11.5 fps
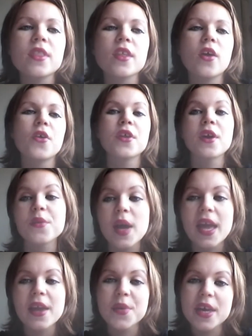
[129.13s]
On our
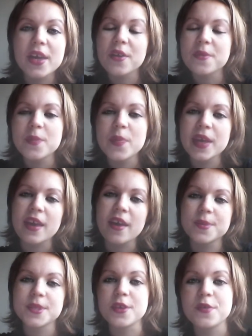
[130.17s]
way, we're going to be picking
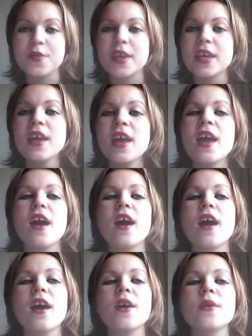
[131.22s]
up Sophie.
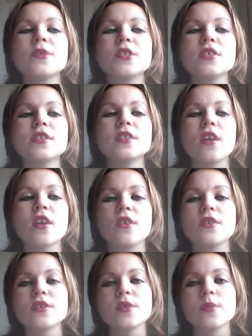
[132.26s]
She's
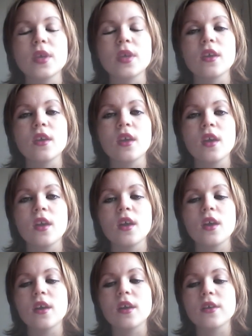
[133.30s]
going to be
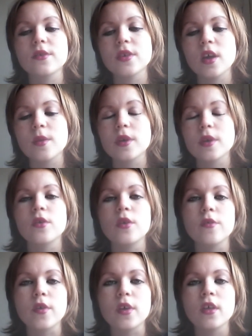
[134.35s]
coming on
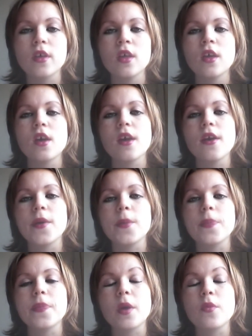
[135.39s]
over,
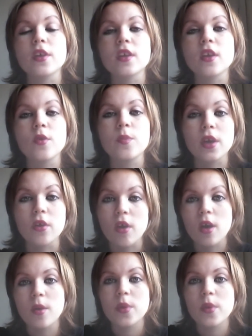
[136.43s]
and we're going to go pick her
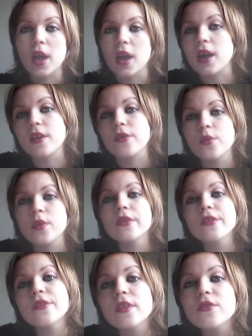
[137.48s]
up. And
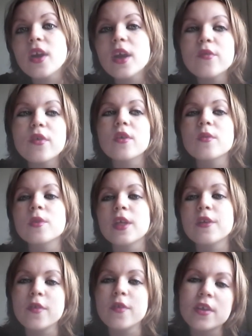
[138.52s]
we'll drive her and we'll
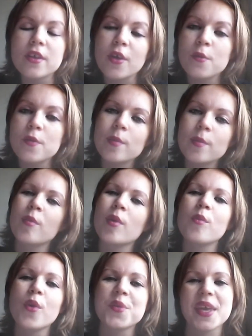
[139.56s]
have fun, and hopefully my
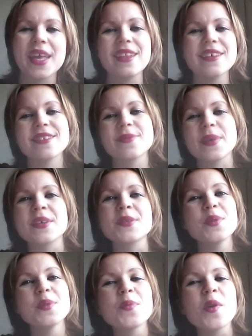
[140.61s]
mum won't kill us
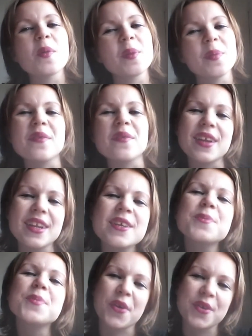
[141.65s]
because we'll probably be really
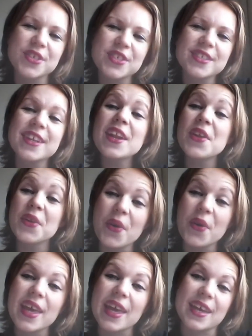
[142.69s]
obnoxious and
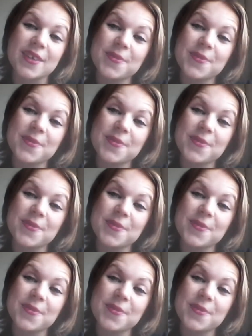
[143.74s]
annoying.